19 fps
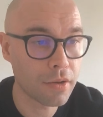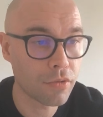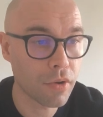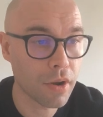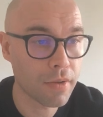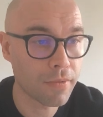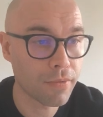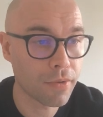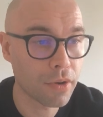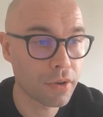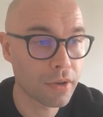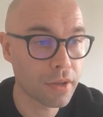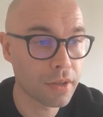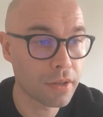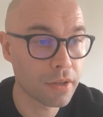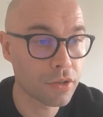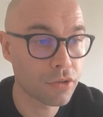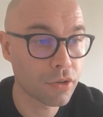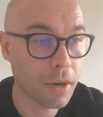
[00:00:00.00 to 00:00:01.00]
Rainfall
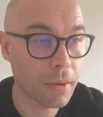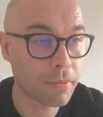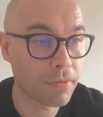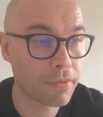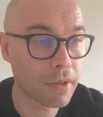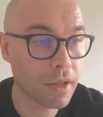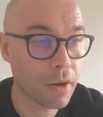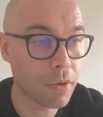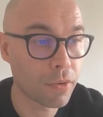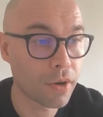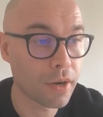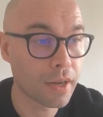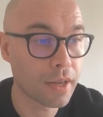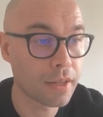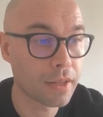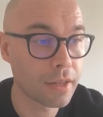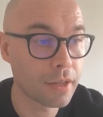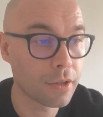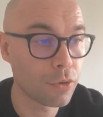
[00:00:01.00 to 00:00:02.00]
can disrupt flowering
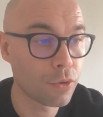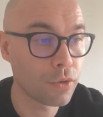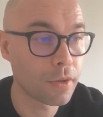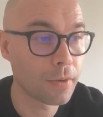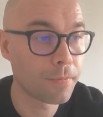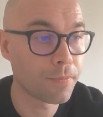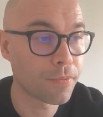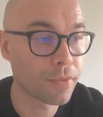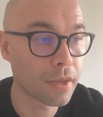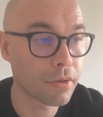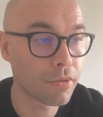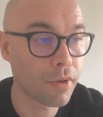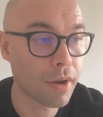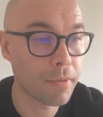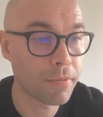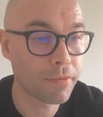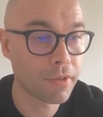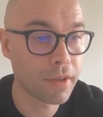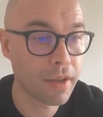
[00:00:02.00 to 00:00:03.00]
and dilute
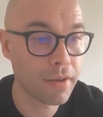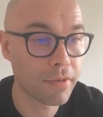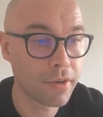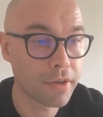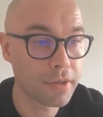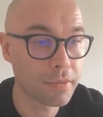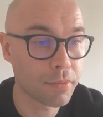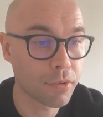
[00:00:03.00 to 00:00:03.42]
grape flavors.